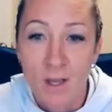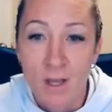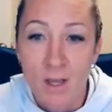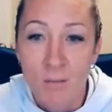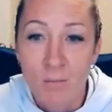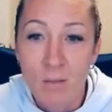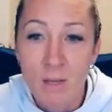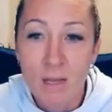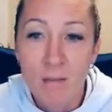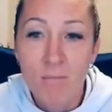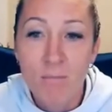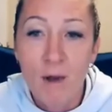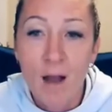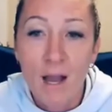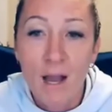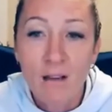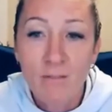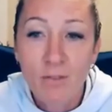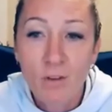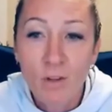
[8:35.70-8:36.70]
Being
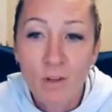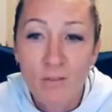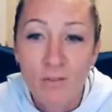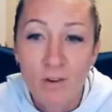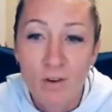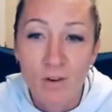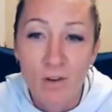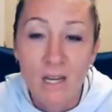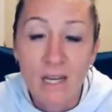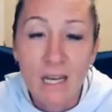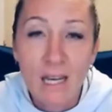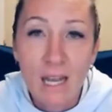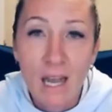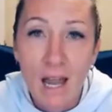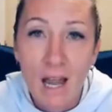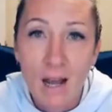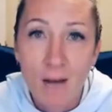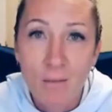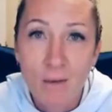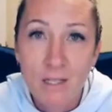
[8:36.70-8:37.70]
mindful of your eating
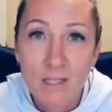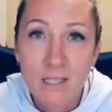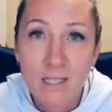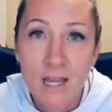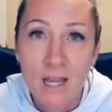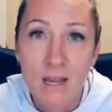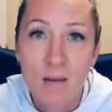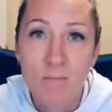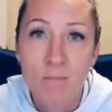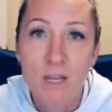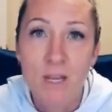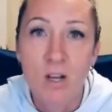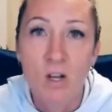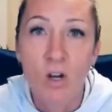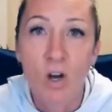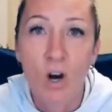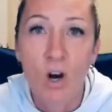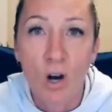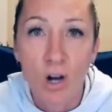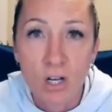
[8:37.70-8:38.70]
habits and being
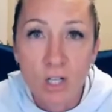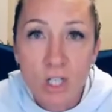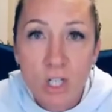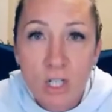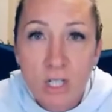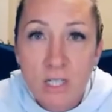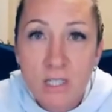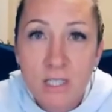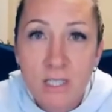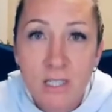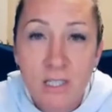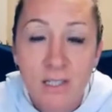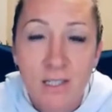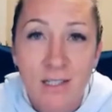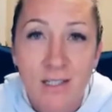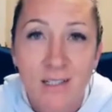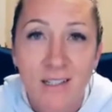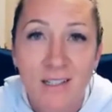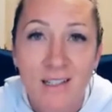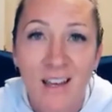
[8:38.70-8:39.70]
conscious
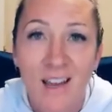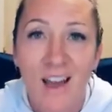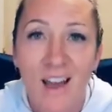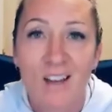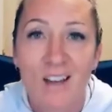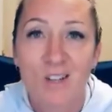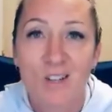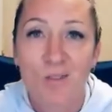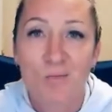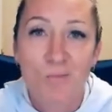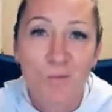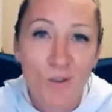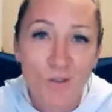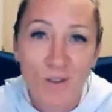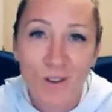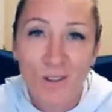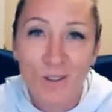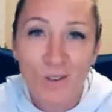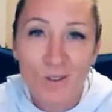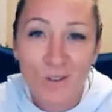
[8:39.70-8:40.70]
as you're
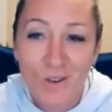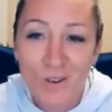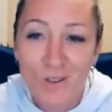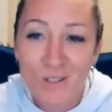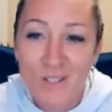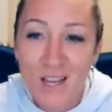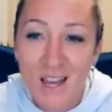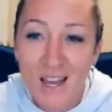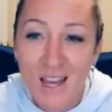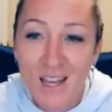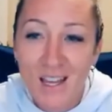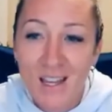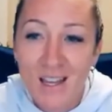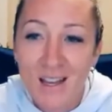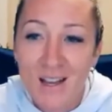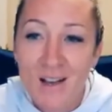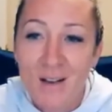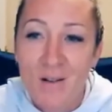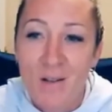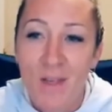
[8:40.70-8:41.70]
moving through your day,
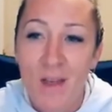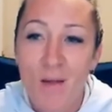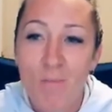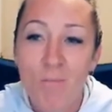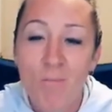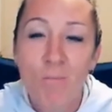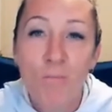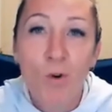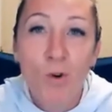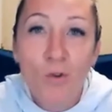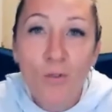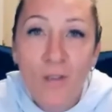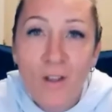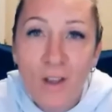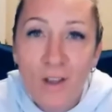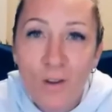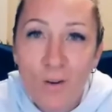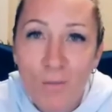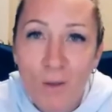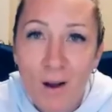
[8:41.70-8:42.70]

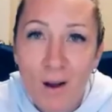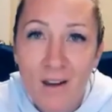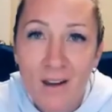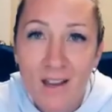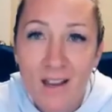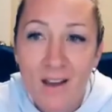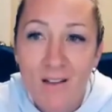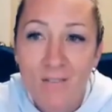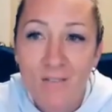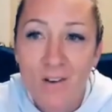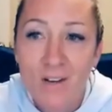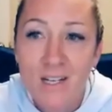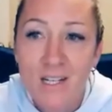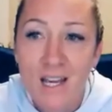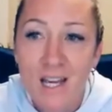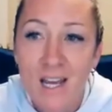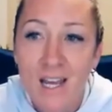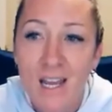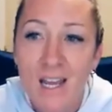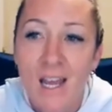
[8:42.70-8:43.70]
moving your body every
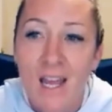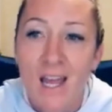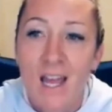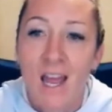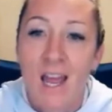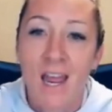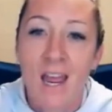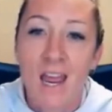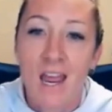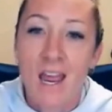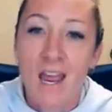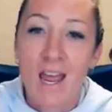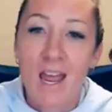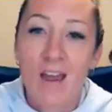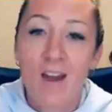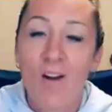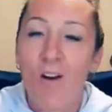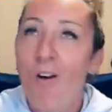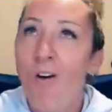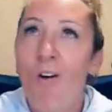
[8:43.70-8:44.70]
day,
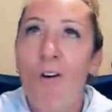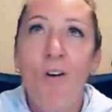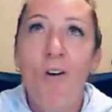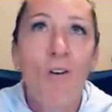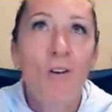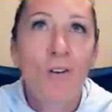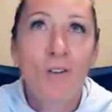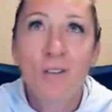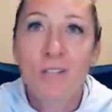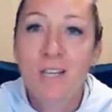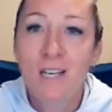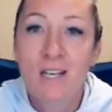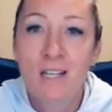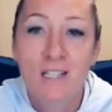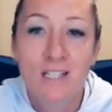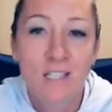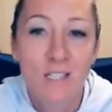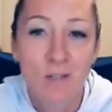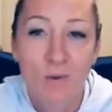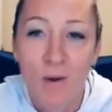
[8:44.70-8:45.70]
it all
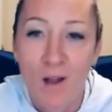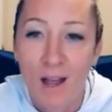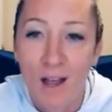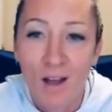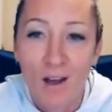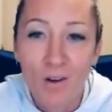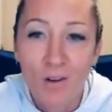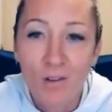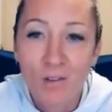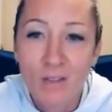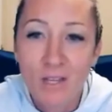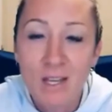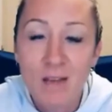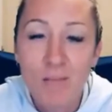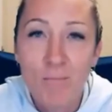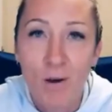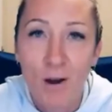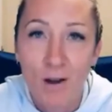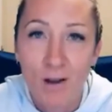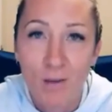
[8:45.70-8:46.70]
leads to a healthy
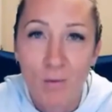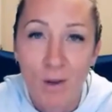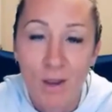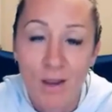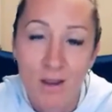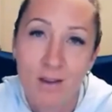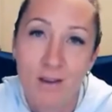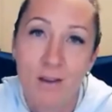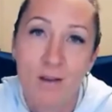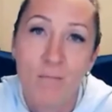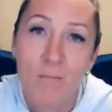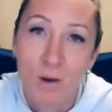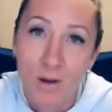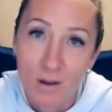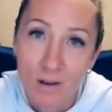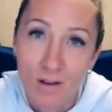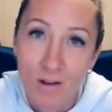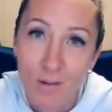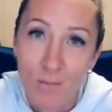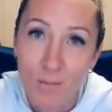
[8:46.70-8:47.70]
body weight and
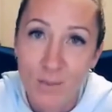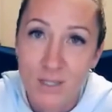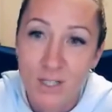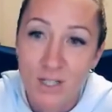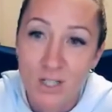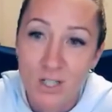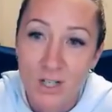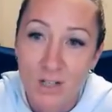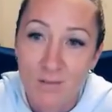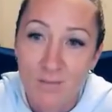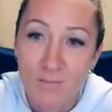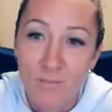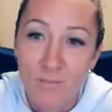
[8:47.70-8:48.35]
body composition.